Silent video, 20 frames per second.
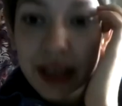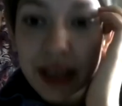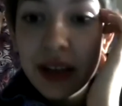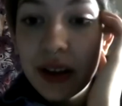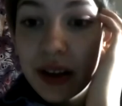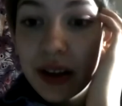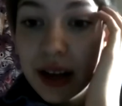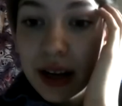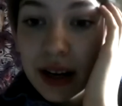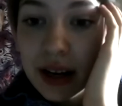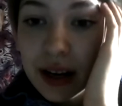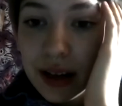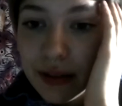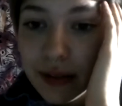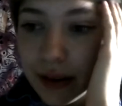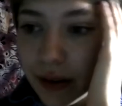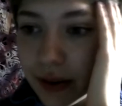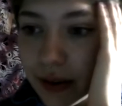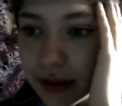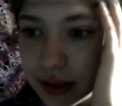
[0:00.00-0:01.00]
good if
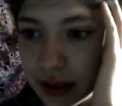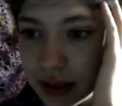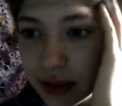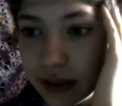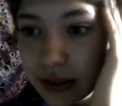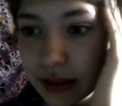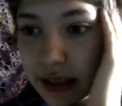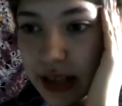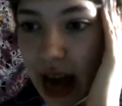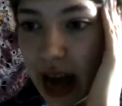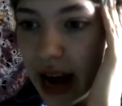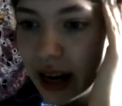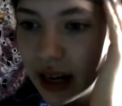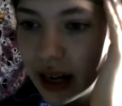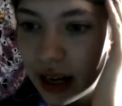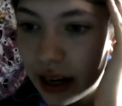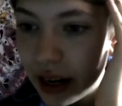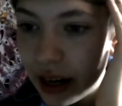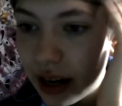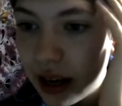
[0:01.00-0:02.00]
I wasn't so
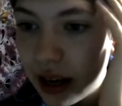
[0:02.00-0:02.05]
stagnant.